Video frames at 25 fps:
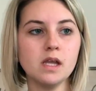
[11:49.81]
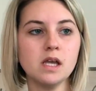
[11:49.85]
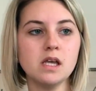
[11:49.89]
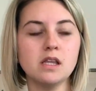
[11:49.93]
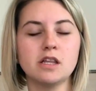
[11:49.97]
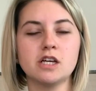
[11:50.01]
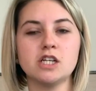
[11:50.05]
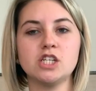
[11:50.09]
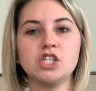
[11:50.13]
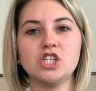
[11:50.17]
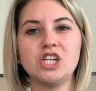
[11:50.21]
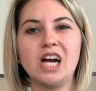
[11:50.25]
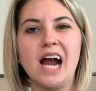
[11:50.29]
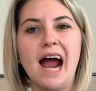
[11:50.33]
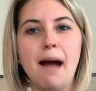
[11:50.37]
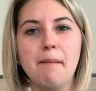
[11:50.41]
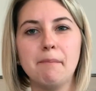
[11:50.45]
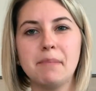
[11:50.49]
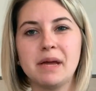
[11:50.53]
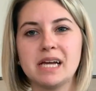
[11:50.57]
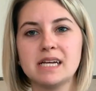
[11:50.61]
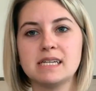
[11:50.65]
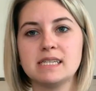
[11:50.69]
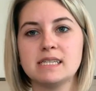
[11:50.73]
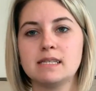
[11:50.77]
the strap
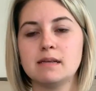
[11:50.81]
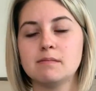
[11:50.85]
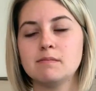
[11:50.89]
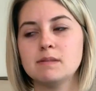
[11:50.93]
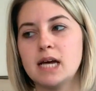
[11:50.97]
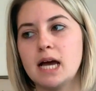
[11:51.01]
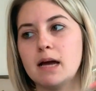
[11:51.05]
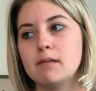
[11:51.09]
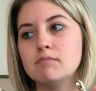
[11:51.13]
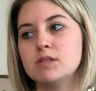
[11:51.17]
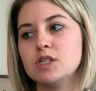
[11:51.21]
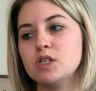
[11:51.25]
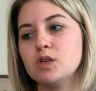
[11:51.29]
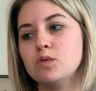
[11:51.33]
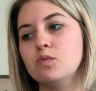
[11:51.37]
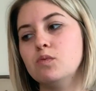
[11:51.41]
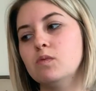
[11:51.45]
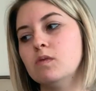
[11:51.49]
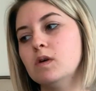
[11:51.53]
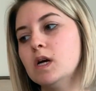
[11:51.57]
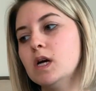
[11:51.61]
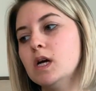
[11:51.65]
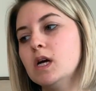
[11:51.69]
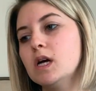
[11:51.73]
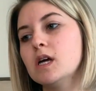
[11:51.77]
because sometimes
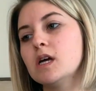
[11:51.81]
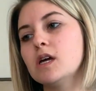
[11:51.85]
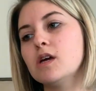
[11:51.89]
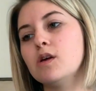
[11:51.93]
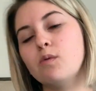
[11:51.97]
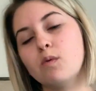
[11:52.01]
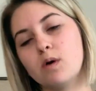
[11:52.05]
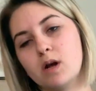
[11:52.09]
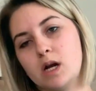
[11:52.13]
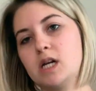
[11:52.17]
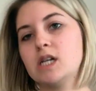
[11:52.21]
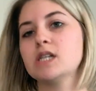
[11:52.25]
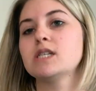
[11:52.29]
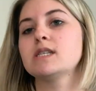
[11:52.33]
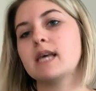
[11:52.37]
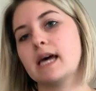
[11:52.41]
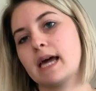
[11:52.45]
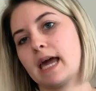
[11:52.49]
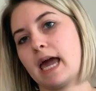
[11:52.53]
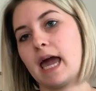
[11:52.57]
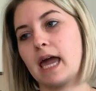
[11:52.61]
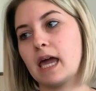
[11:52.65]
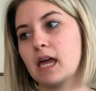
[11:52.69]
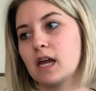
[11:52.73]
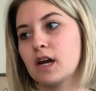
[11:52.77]
you you want to just like
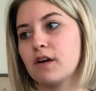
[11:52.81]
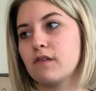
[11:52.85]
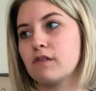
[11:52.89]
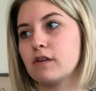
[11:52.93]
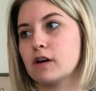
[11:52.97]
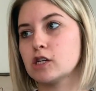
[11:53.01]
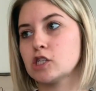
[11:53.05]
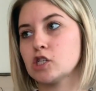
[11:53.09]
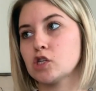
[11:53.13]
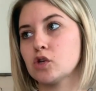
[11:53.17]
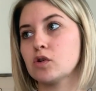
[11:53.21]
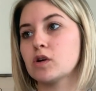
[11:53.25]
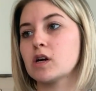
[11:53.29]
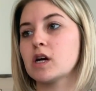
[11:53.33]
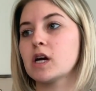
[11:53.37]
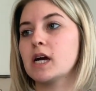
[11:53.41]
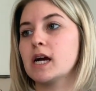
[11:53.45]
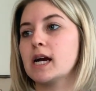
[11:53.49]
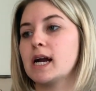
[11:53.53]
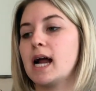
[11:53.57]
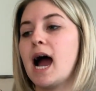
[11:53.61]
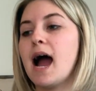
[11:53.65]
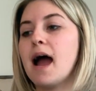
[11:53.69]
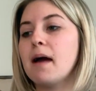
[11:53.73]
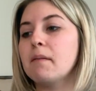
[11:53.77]
hang it over your shoulder
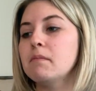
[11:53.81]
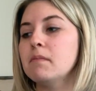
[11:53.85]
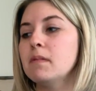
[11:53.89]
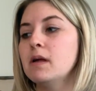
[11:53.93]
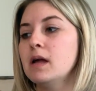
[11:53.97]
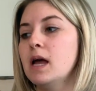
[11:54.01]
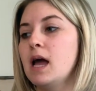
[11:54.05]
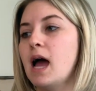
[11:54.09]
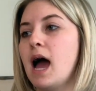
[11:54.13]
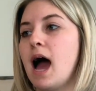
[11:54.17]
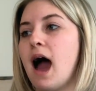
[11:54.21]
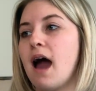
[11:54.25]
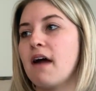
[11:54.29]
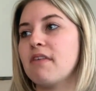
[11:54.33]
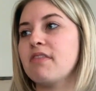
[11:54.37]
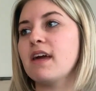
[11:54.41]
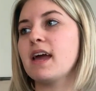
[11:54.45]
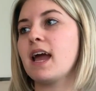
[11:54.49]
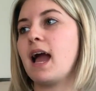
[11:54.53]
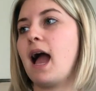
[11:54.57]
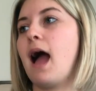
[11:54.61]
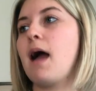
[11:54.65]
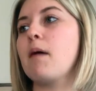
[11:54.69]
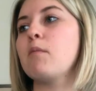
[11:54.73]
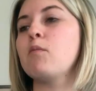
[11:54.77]
and I'm I
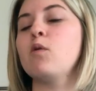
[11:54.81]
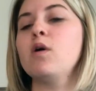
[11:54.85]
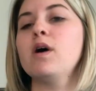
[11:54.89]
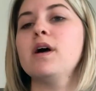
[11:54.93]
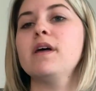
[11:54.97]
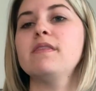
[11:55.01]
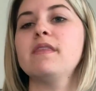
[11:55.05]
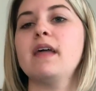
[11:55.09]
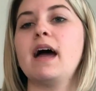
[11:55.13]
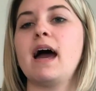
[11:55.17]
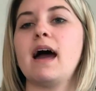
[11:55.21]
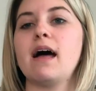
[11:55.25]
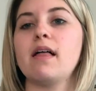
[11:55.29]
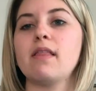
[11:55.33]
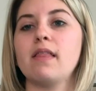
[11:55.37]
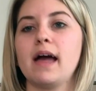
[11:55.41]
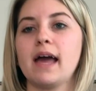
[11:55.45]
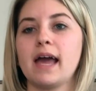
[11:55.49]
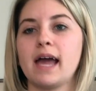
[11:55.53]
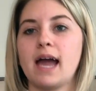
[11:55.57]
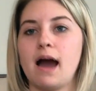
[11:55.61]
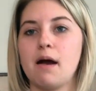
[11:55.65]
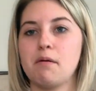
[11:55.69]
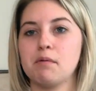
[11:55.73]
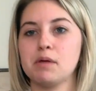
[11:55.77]
think I'm one that
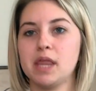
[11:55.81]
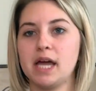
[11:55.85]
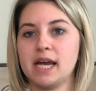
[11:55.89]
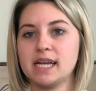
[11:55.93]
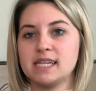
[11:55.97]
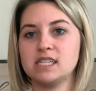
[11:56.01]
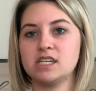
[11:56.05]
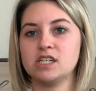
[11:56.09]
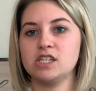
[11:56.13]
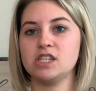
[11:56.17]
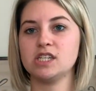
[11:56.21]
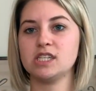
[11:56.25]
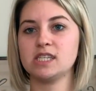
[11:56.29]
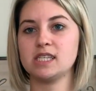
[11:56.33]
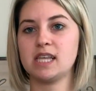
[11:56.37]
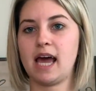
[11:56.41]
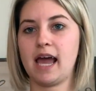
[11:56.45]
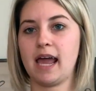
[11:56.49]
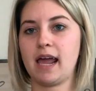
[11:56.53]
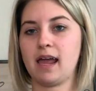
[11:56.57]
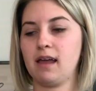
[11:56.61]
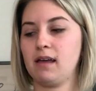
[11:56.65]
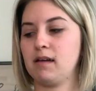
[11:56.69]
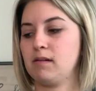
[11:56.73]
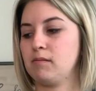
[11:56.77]
like I would like to just
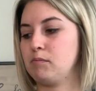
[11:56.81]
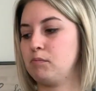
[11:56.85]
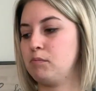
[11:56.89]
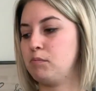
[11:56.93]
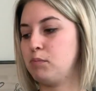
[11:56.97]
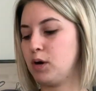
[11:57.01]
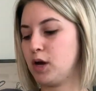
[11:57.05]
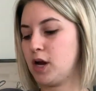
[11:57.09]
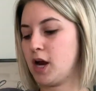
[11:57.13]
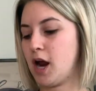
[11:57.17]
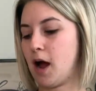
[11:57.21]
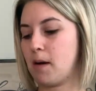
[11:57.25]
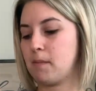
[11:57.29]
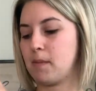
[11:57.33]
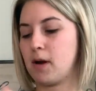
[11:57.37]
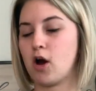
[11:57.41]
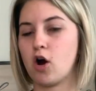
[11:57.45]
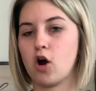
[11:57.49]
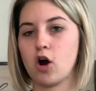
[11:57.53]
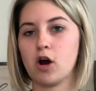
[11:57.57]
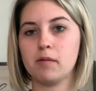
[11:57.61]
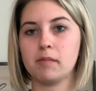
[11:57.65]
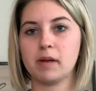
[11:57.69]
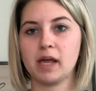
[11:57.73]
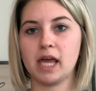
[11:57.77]
like put it on my
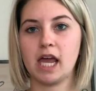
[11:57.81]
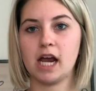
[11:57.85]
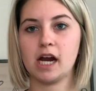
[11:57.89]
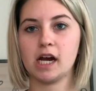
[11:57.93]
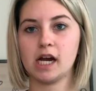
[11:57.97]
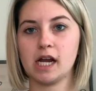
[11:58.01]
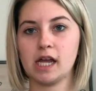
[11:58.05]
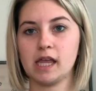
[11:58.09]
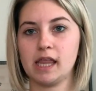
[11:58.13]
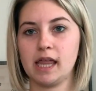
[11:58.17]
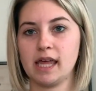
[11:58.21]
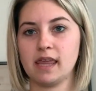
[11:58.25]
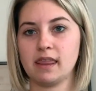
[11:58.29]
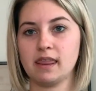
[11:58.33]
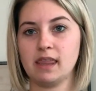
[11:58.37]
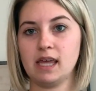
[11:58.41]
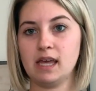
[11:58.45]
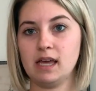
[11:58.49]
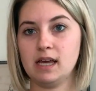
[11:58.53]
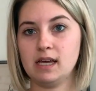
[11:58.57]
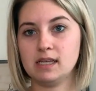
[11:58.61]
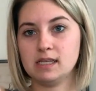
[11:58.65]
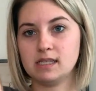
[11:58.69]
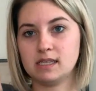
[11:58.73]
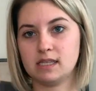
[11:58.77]
arm and carry it like
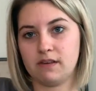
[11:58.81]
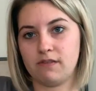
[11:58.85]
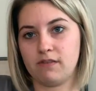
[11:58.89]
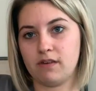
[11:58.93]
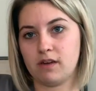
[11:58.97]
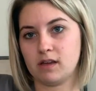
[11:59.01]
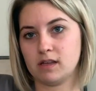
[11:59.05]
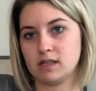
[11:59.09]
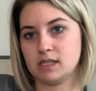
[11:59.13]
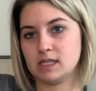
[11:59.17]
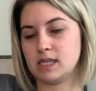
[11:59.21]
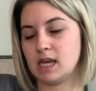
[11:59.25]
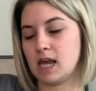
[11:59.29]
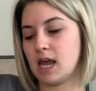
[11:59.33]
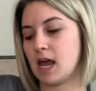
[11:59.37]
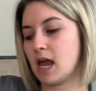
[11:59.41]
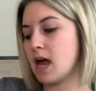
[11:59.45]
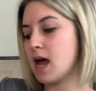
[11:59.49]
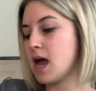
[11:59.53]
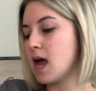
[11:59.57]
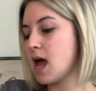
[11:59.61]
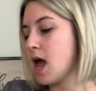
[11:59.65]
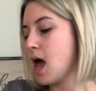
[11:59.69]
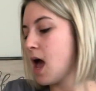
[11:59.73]
this if you can see